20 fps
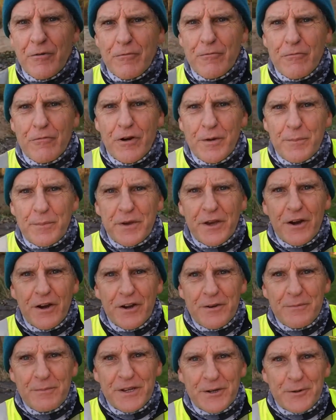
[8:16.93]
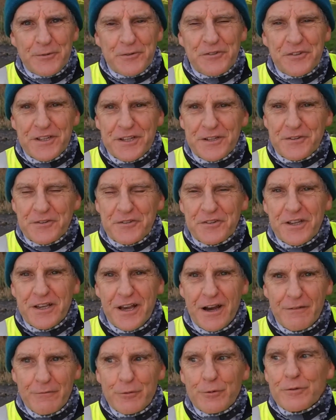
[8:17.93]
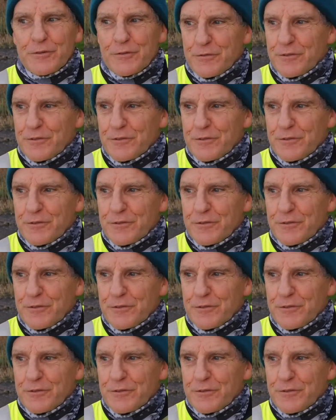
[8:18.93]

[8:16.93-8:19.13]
right behind me you'll see a seat. I've always